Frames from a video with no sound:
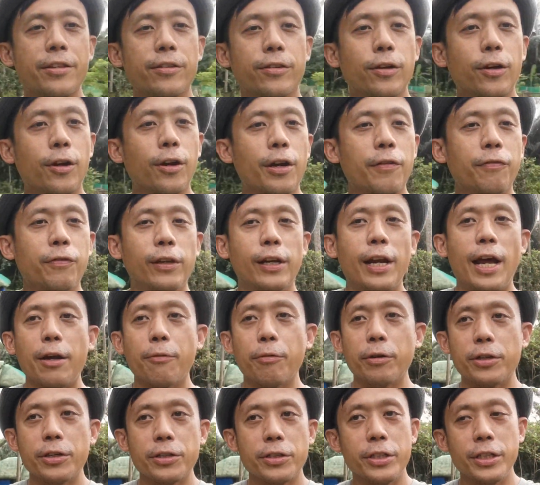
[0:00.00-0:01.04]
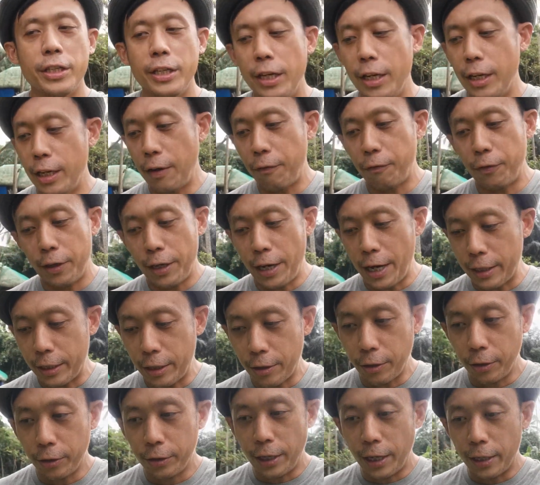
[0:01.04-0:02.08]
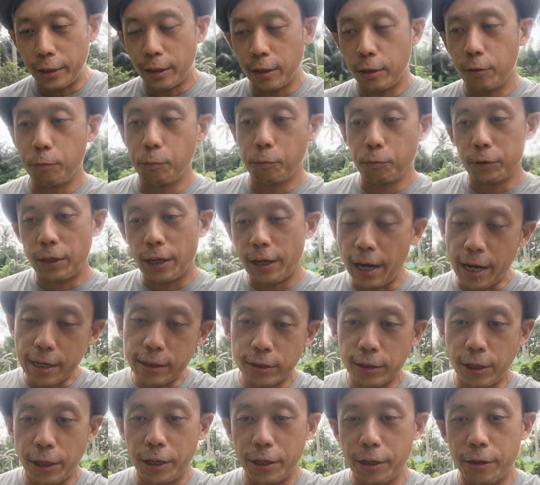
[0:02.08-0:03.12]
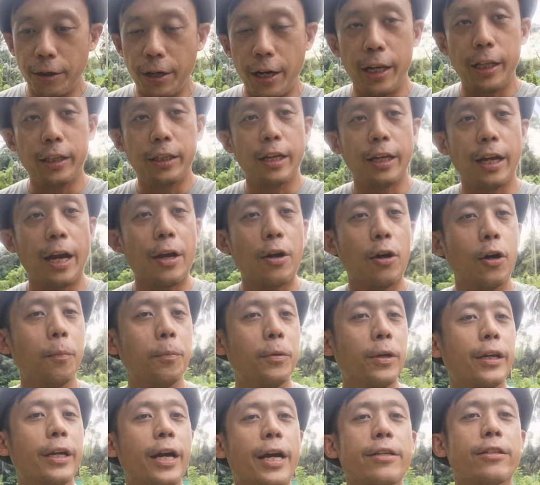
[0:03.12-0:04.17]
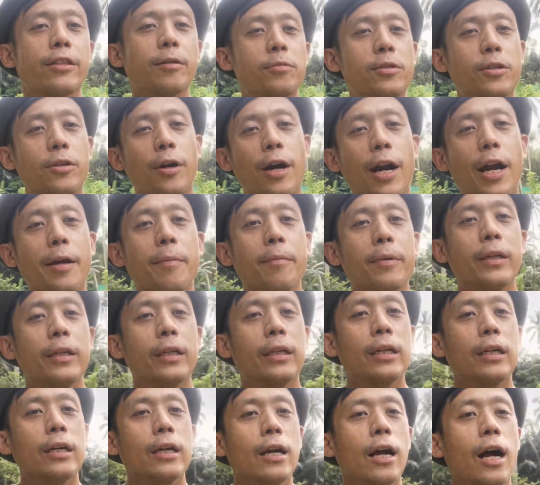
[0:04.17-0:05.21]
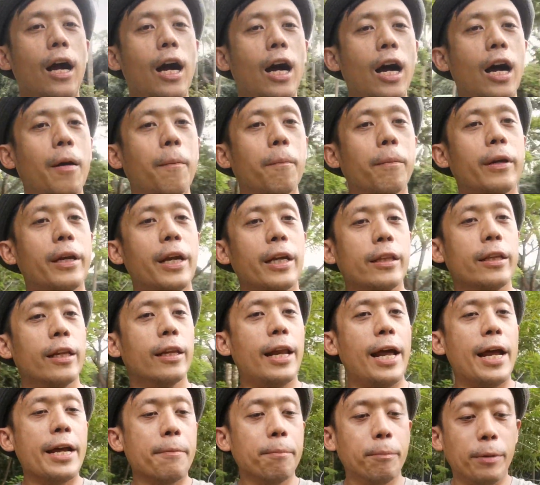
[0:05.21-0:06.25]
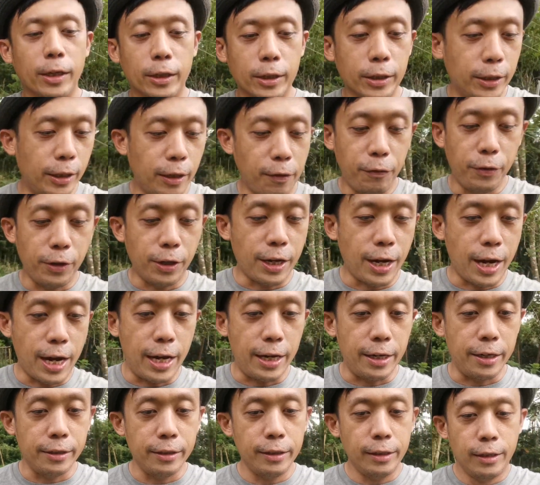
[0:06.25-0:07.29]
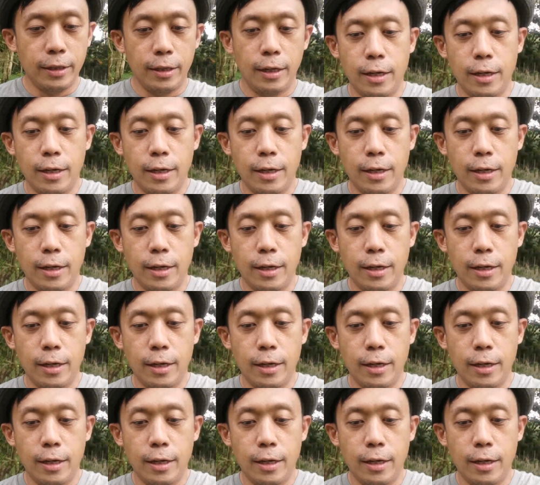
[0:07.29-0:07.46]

so if you like what you're seeing, if you like the content that I started creating, I hope you guys subscribe. Click the like button if you can.